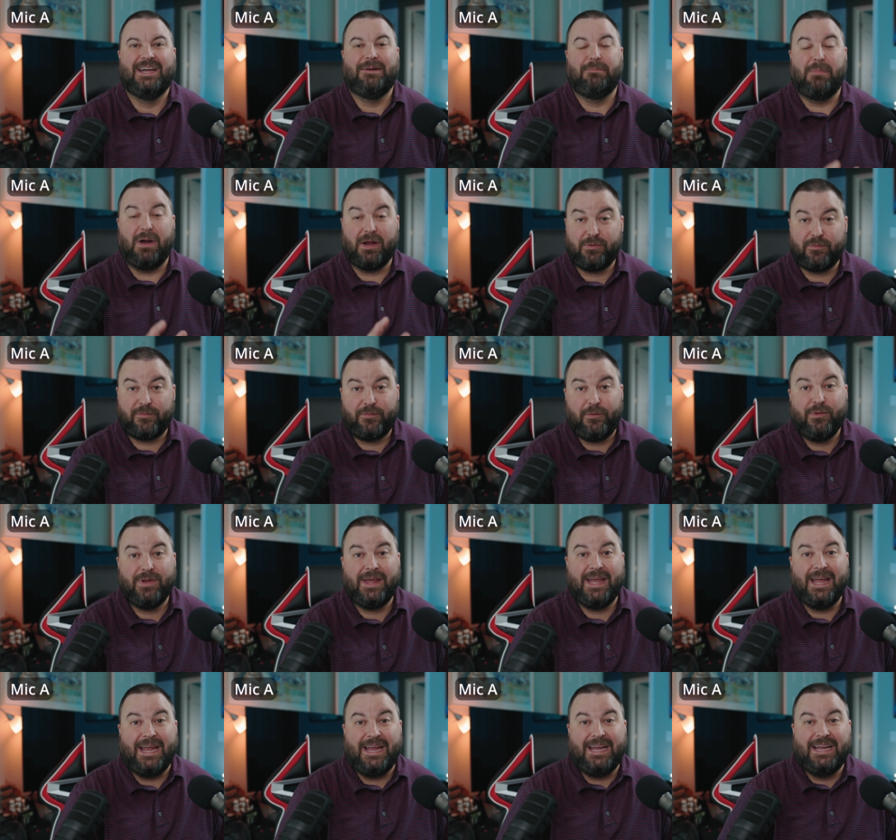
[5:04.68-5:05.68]
Microphone
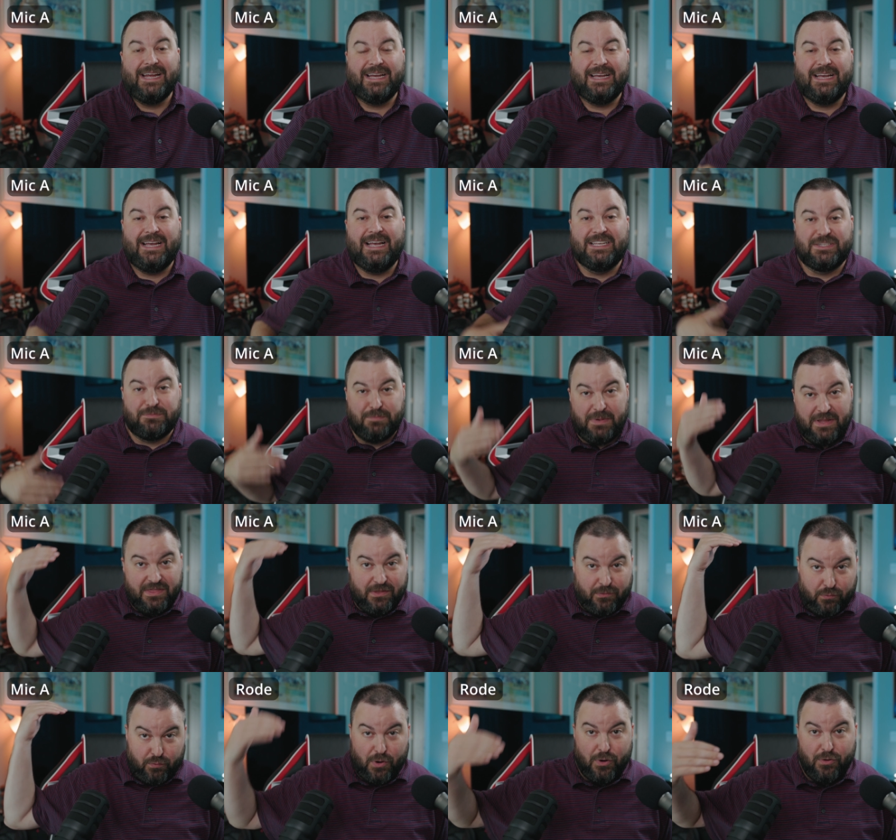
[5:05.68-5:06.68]
A has been
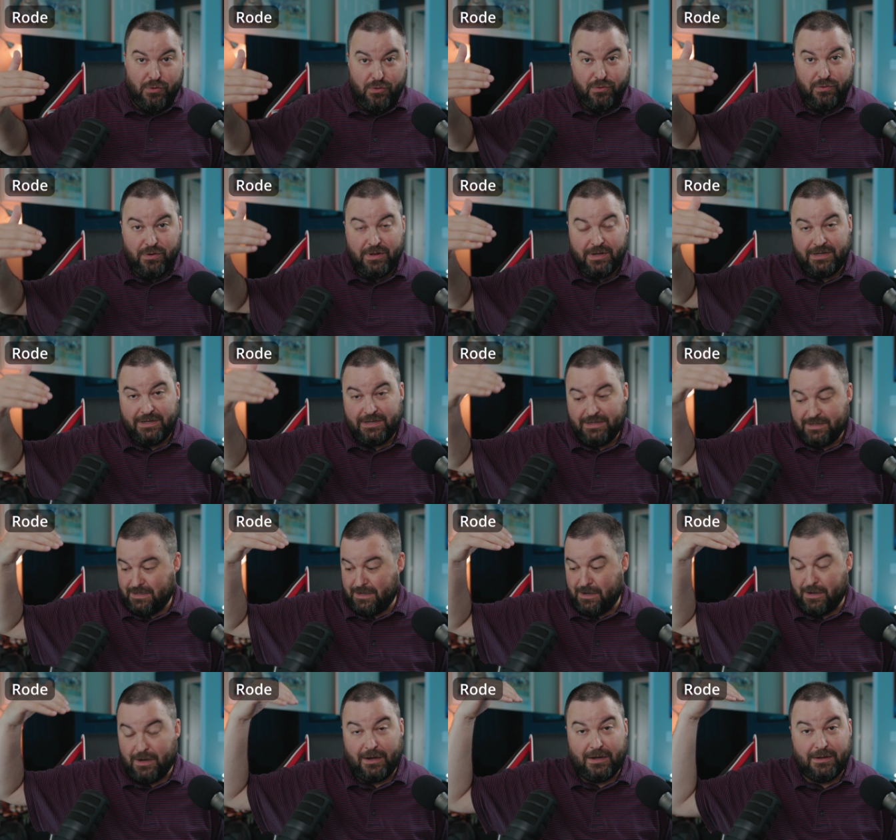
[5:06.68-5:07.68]
the Rode
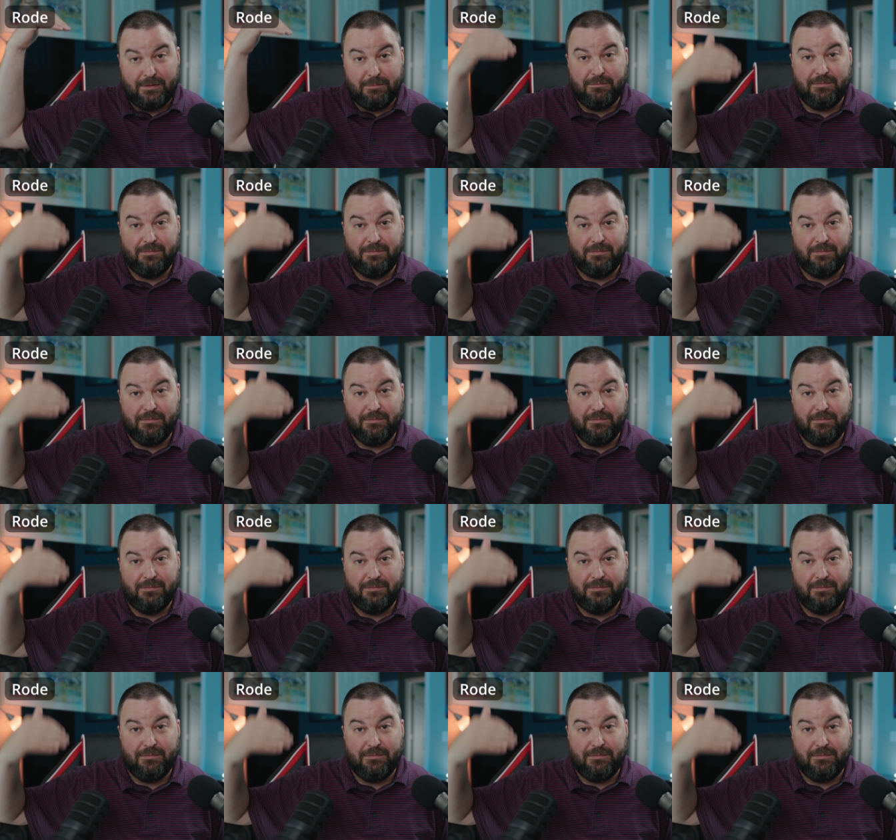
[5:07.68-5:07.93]
uh,